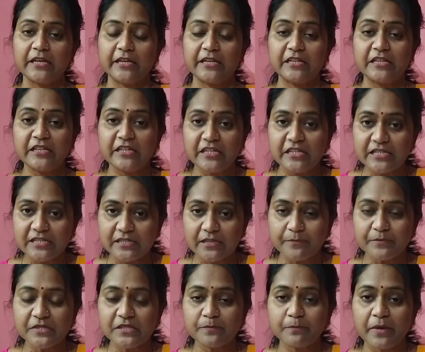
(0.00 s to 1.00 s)
it needs
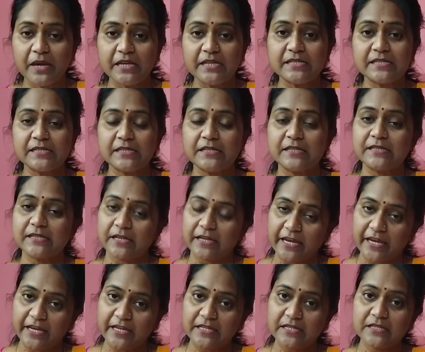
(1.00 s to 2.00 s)
some spices
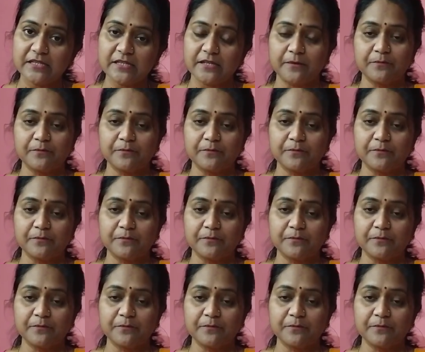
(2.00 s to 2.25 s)
again,